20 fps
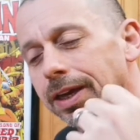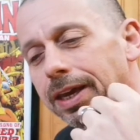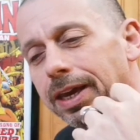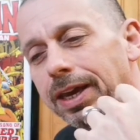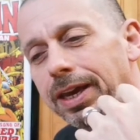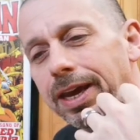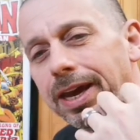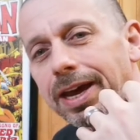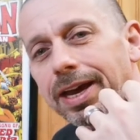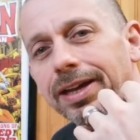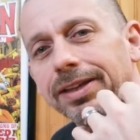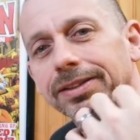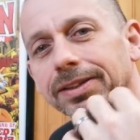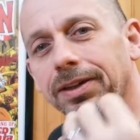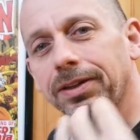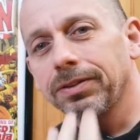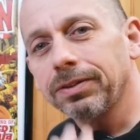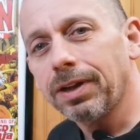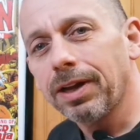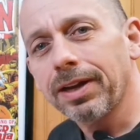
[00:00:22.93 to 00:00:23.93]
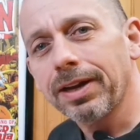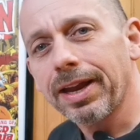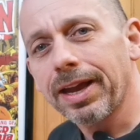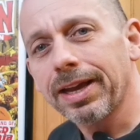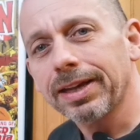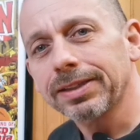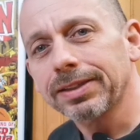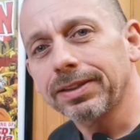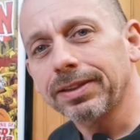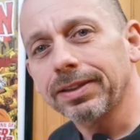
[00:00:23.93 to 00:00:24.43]
He has a lot of
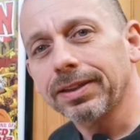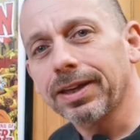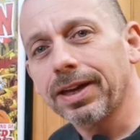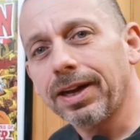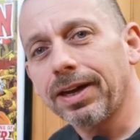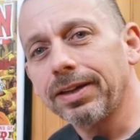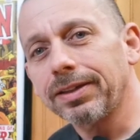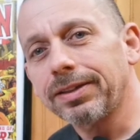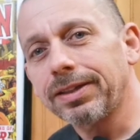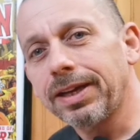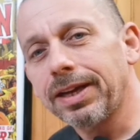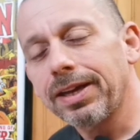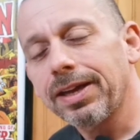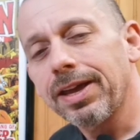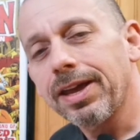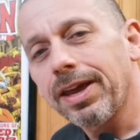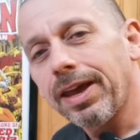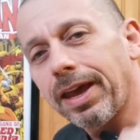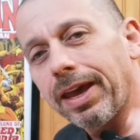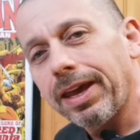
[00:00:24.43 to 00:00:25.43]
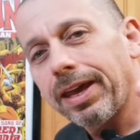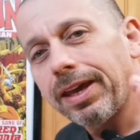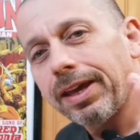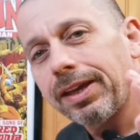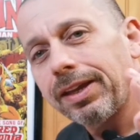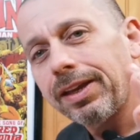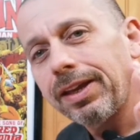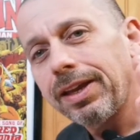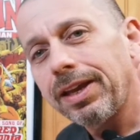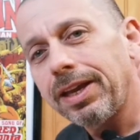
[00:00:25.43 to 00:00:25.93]
excellent content,
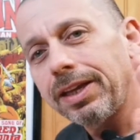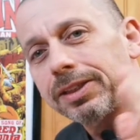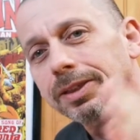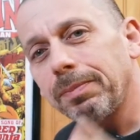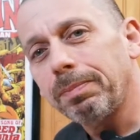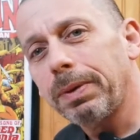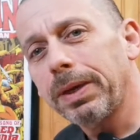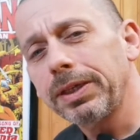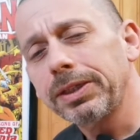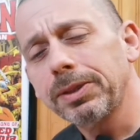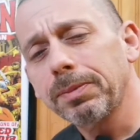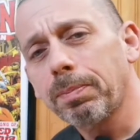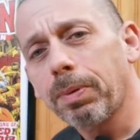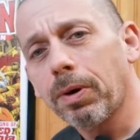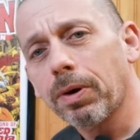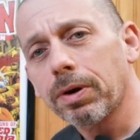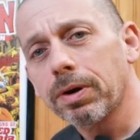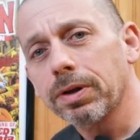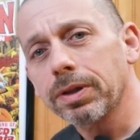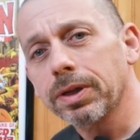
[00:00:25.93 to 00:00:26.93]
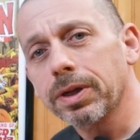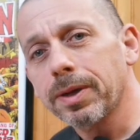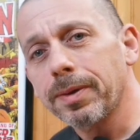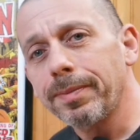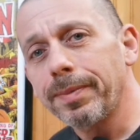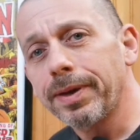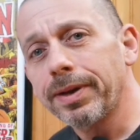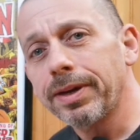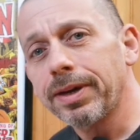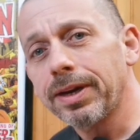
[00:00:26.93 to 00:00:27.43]
and he's a big supporter of the
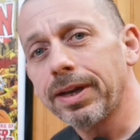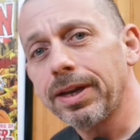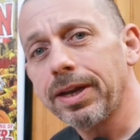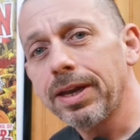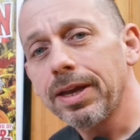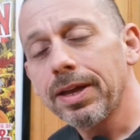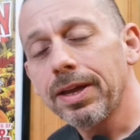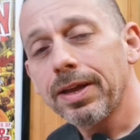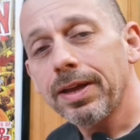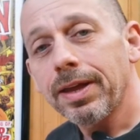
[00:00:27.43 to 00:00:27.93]
community.